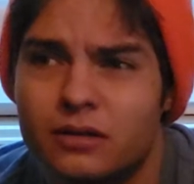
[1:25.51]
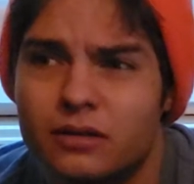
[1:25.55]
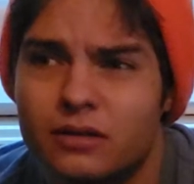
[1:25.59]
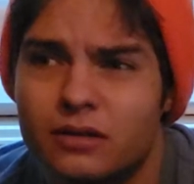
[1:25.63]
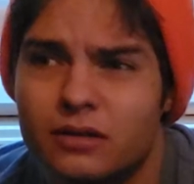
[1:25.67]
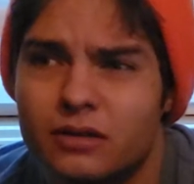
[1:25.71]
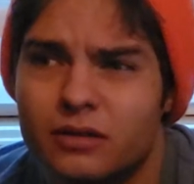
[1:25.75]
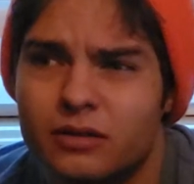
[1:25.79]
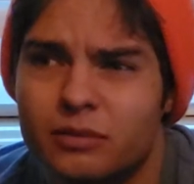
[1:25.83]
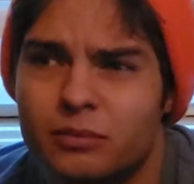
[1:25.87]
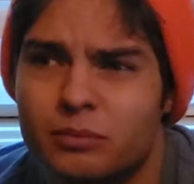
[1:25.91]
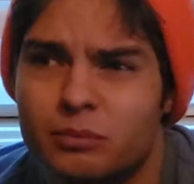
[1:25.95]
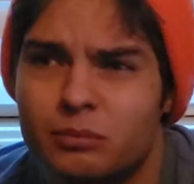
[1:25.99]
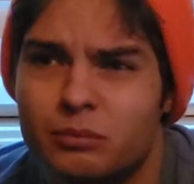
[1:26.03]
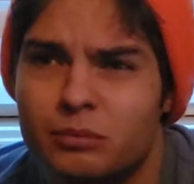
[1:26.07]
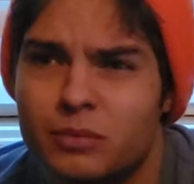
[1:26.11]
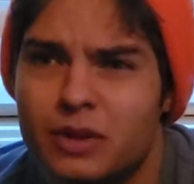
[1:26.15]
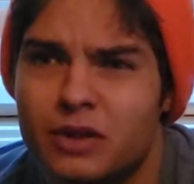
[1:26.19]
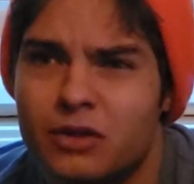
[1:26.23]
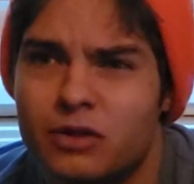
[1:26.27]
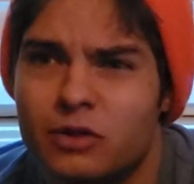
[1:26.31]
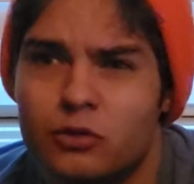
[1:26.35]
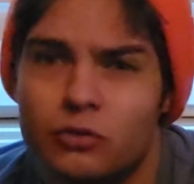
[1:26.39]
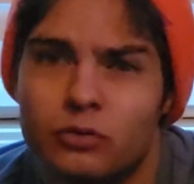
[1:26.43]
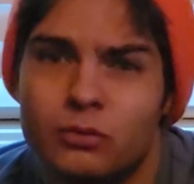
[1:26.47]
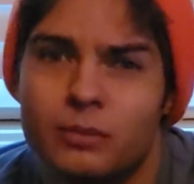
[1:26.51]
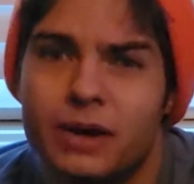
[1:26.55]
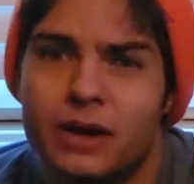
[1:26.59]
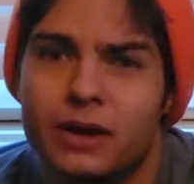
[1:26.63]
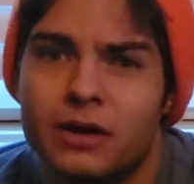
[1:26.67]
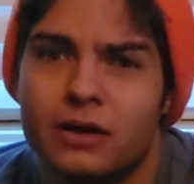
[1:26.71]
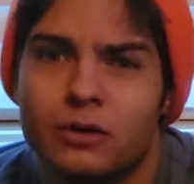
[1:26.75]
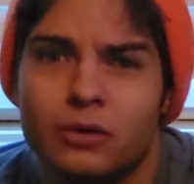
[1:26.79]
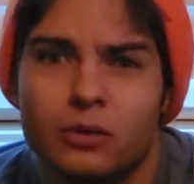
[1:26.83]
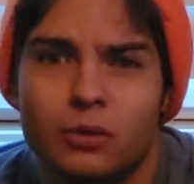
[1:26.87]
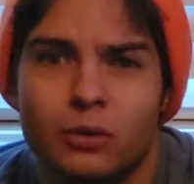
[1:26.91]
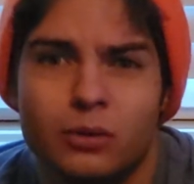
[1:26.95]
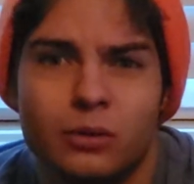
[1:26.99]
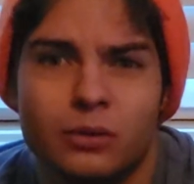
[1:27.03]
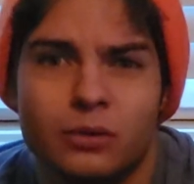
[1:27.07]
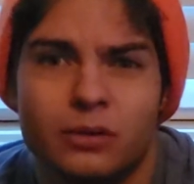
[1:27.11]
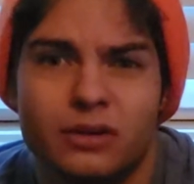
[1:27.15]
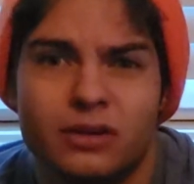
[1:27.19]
It's been this room my whole